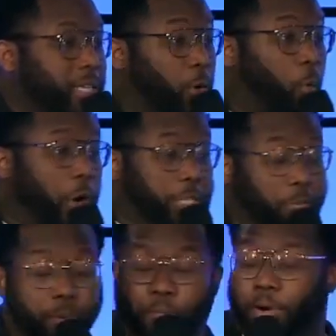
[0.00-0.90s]
Worship
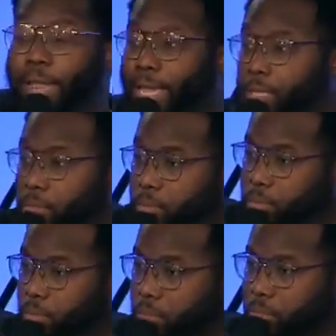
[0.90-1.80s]
and prayed,
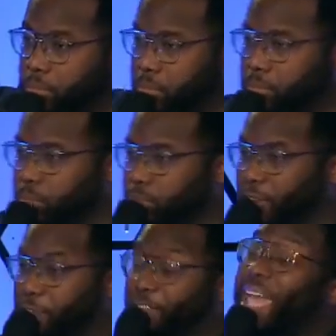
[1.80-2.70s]

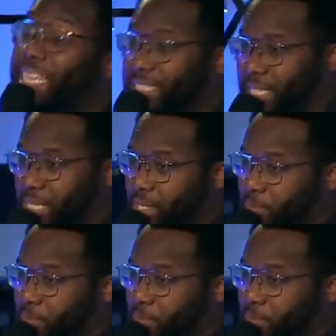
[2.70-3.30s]
fasted,